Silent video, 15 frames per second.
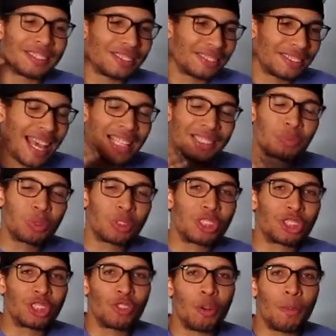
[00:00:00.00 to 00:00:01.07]
That's what
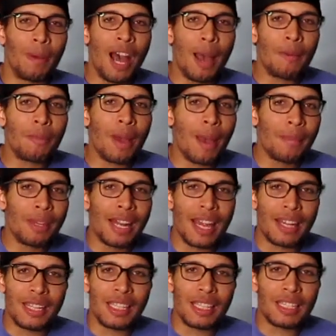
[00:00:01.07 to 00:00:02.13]
this shit remind me of,
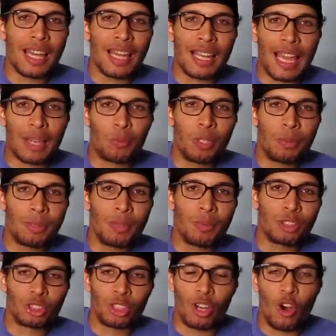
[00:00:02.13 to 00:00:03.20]
that nigga that like would be
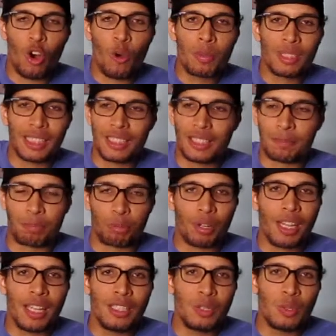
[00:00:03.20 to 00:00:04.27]
with your homies, like this
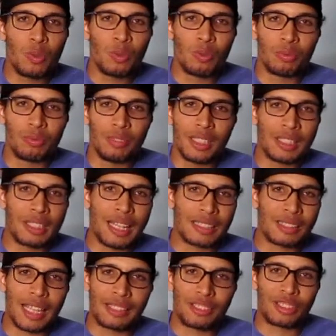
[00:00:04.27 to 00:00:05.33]
brand new nigga that's
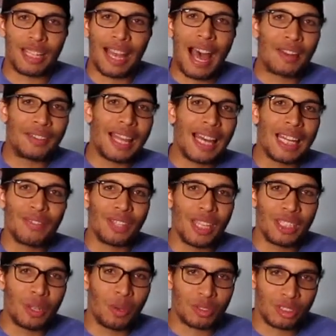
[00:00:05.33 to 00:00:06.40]
like just out, not even
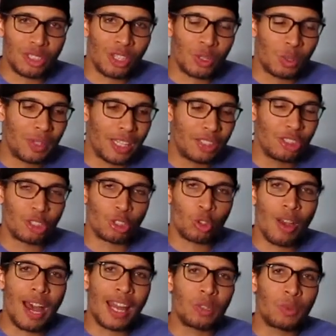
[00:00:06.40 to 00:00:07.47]
in your circle, that just
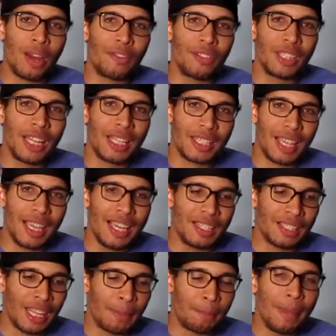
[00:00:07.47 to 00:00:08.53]
trying to do everything they can to
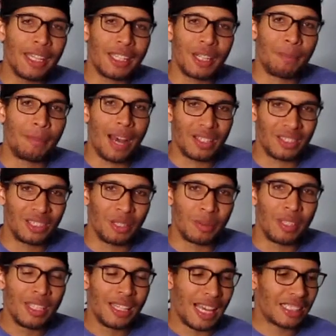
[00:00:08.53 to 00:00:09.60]
like make it about them.
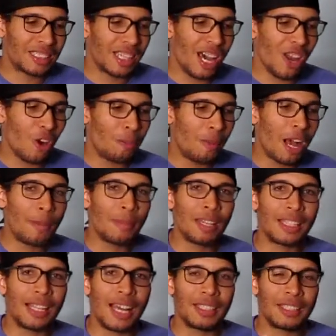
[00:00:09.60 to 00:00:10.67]
It's kind of remind me
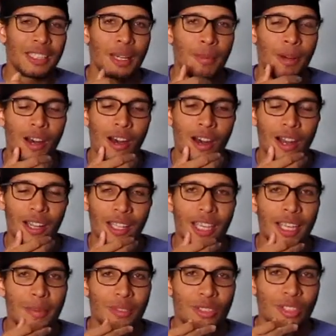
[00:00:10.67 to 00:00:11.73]
of goddamn
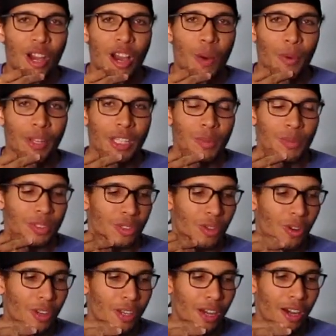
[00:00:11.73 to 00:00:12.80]
Keemstar when he was
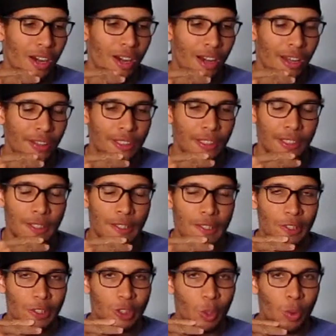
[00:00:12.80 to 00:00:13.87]
on the
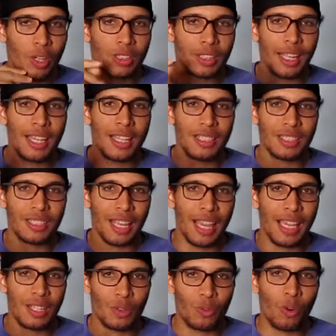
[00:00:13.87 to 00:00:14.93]
Tory Lanez and
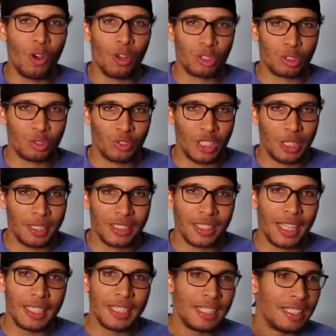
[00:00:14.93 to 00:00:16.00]
Aiden Ross stream. It's
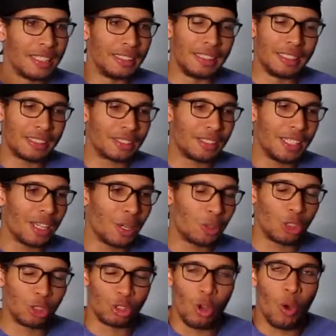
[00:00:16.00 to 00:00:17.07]
like, this nigga
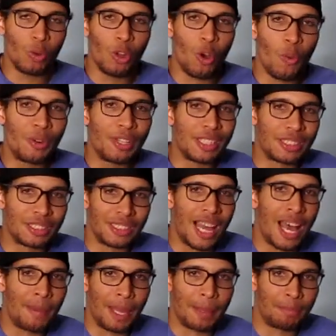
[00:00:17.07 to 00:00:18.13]
just don't know when to
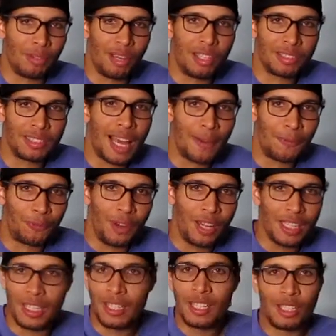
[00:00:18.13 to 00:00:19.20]
stop. Like, bruh's not
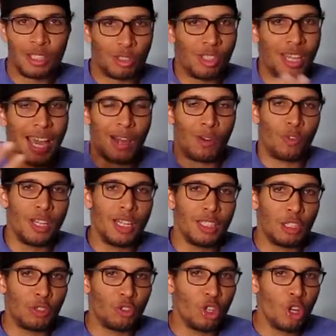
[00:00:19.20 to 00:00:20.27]
funny. You gotta read
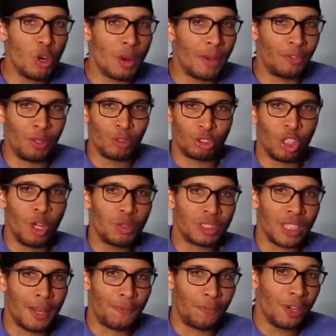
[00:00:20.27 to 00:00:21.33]
the room. If your jokes
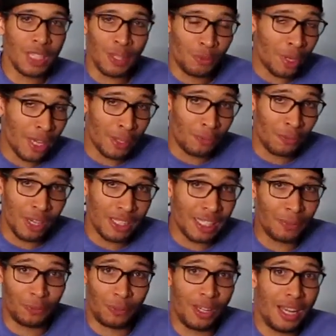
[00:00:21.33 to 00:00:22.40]
ain't funny, if you ain't funny,
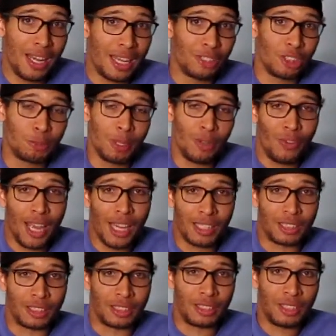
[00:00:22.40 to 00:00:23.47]
that's fine. Just be
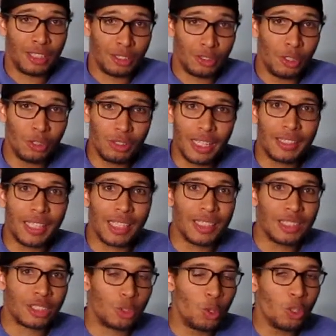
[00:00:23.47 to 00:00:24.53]
regular.
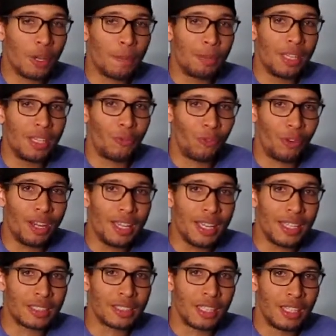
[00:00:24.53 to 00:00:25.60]
Listen, you could be
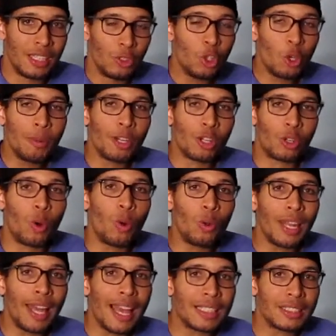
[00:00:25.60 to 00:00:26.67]
friends. You could be a
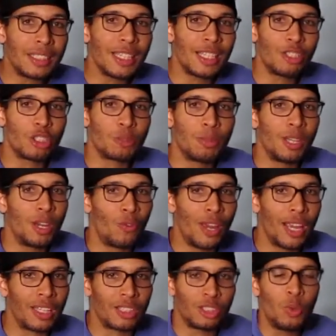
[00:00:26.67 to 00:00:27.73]
cool-ass nigga just being
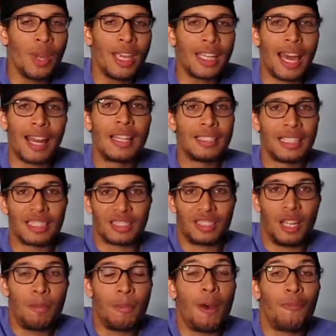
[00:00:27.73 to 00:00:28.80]
regular. You ain't got... There's
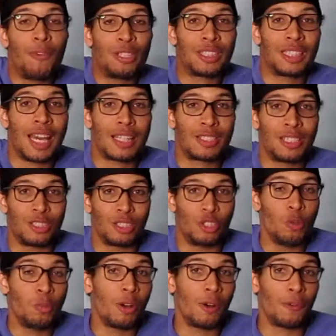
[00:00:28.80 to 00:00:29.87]
some motherfuckers that got a sense of
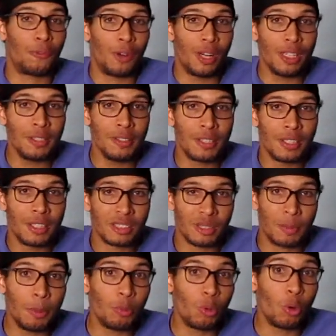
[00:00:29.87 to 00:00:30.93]
humor or funny. Some
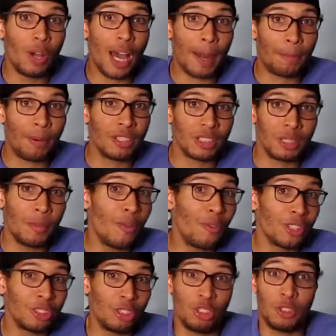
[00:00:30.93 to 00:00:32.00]
people who got a personal...
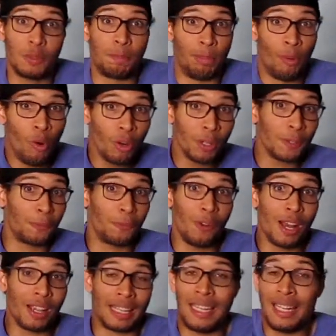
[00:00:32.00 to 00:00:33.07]
Motherfuckers are just boring as
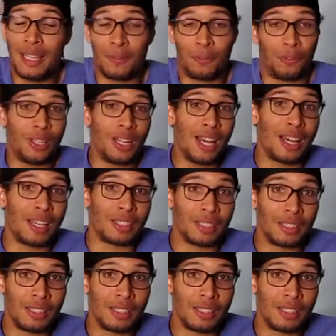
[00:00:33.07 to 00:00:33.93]
fuck, and that's fine.